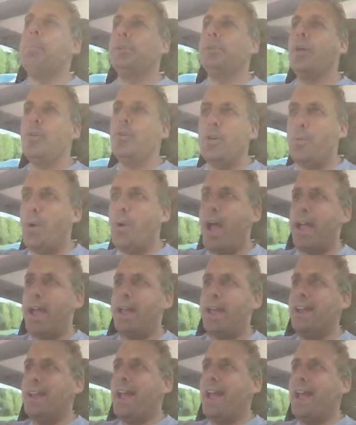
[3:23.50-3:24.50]
blown
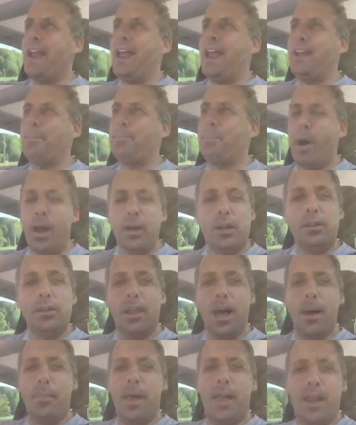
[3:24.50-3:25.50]
away and I
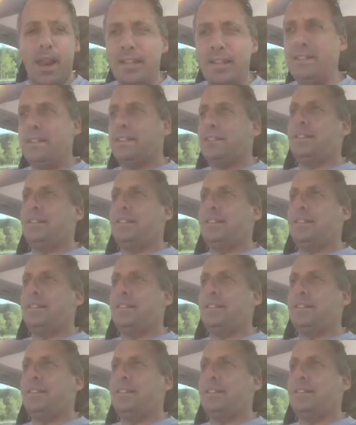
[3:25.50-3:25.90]
buckle up and I,